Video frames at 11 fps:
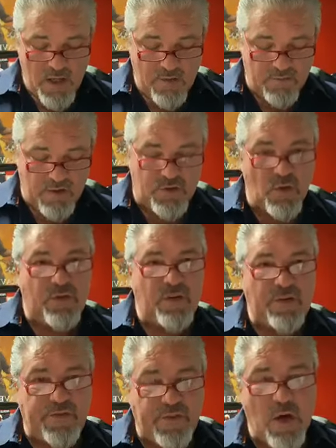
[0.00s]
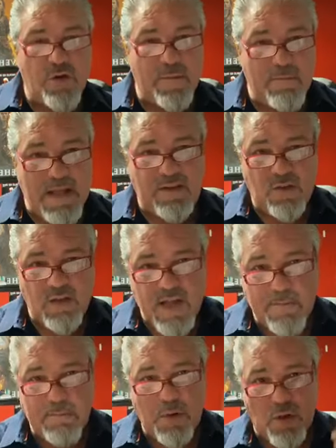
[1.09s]
reduces flow to mental
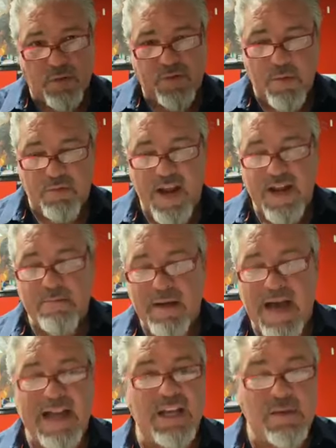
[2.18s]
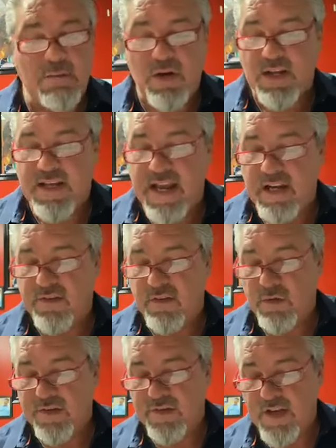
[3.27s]
impulse, the brain and body communicating
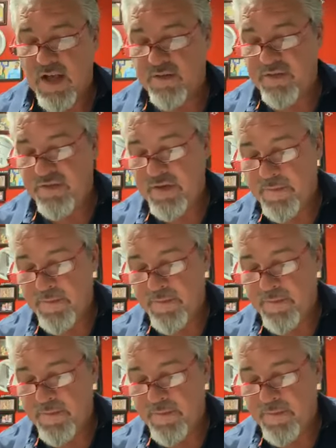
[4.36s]
to itself,